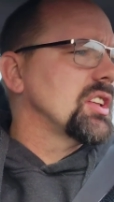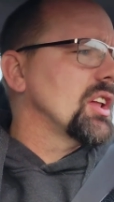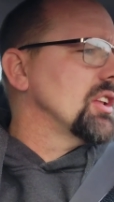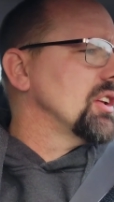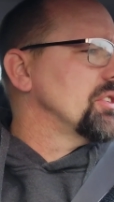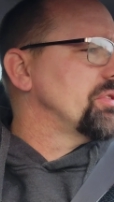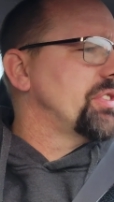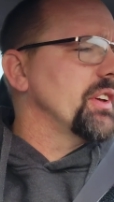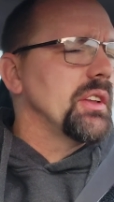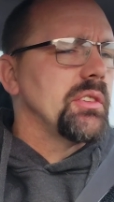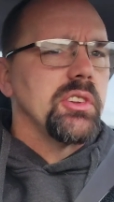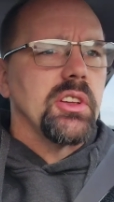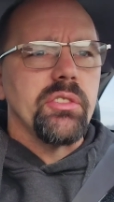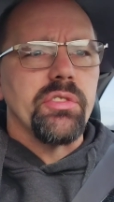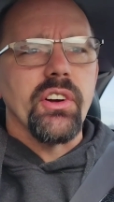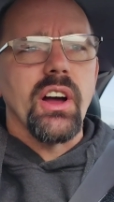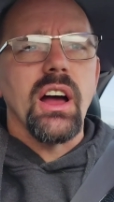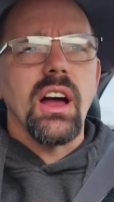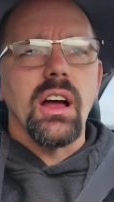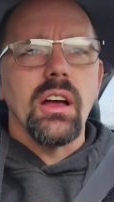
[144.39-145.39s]
sold at
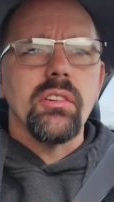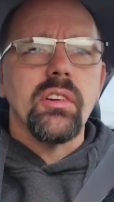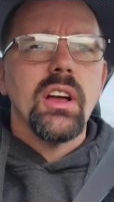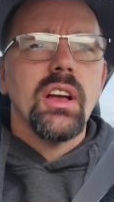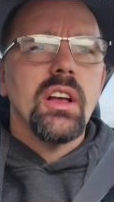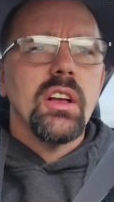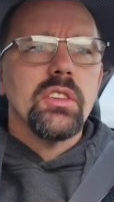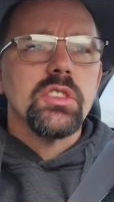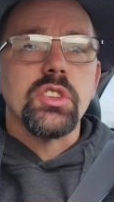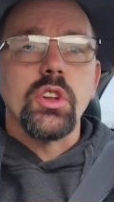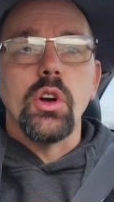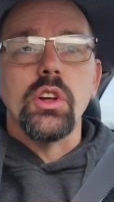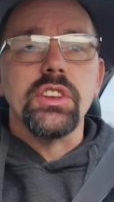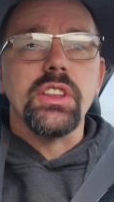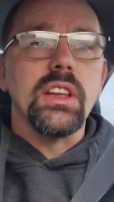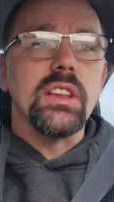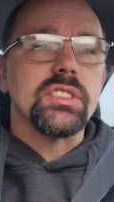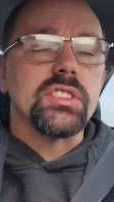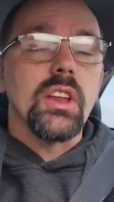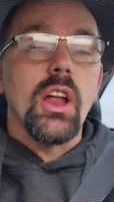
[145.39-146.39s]
55 So a
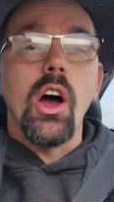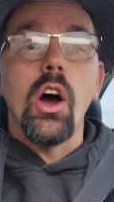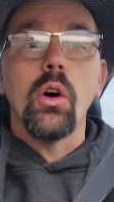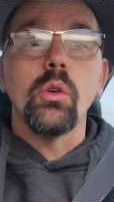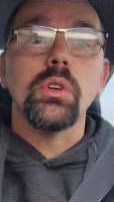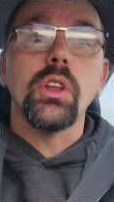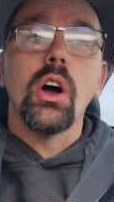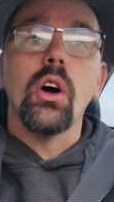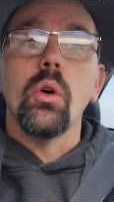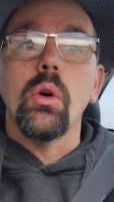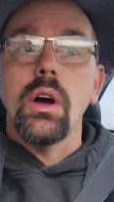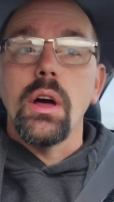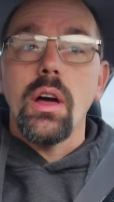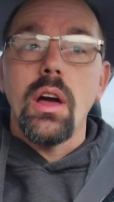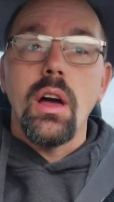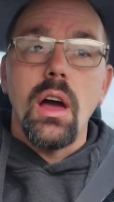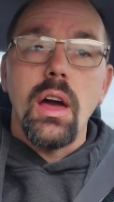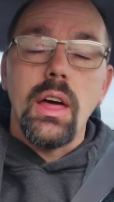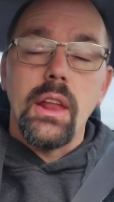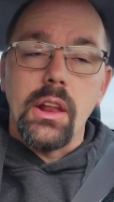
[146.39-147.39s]
decent, oh no,
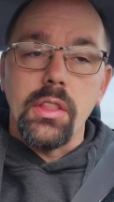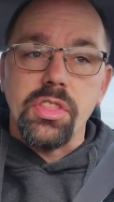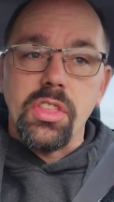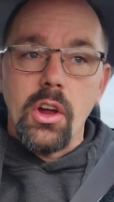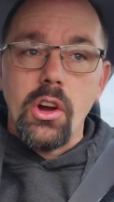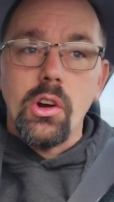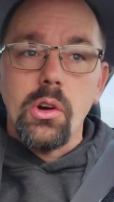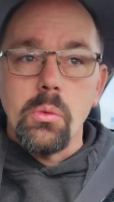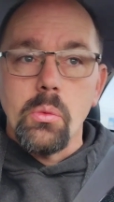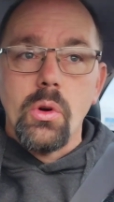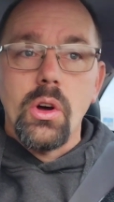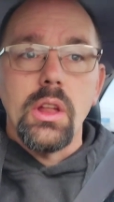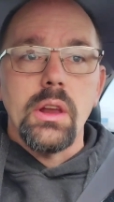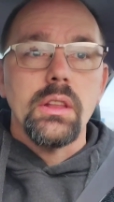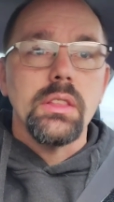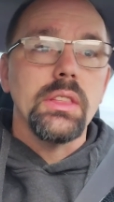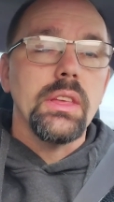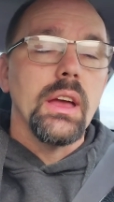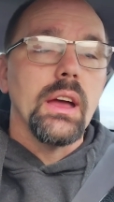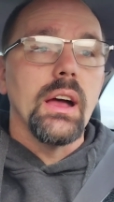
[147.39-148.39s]
and a third
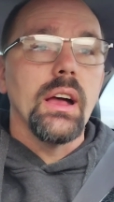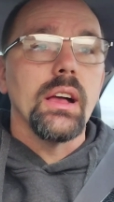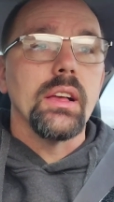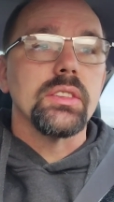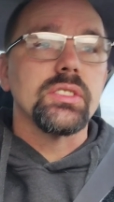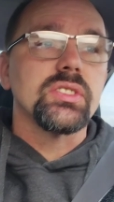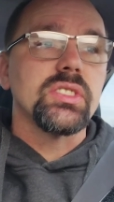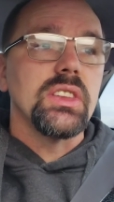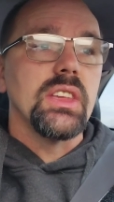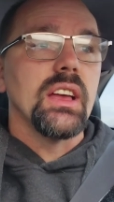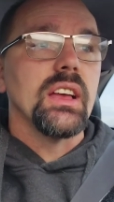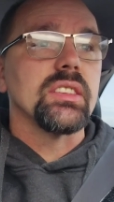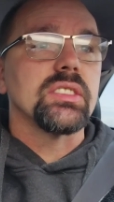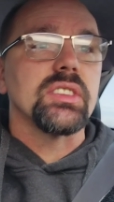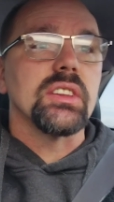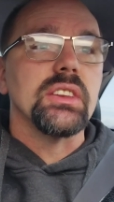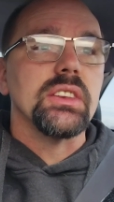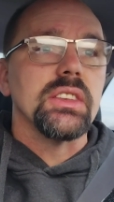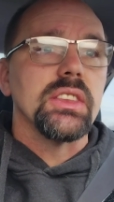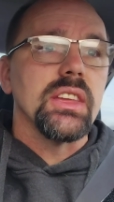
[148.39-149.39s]
one. Yes,
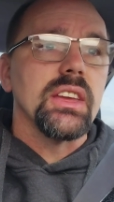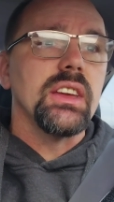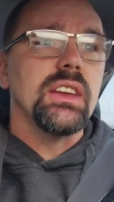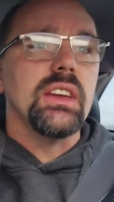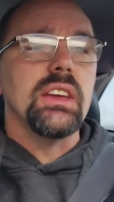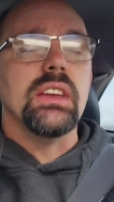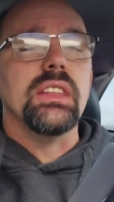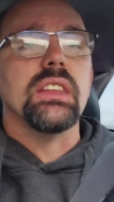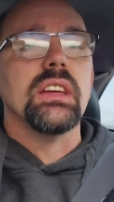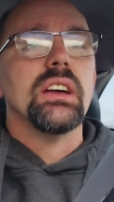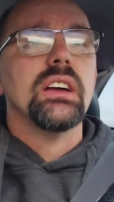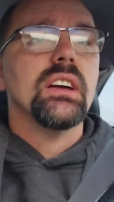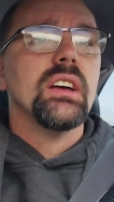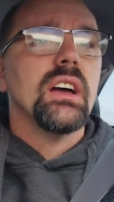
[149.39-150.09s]
yes indeed.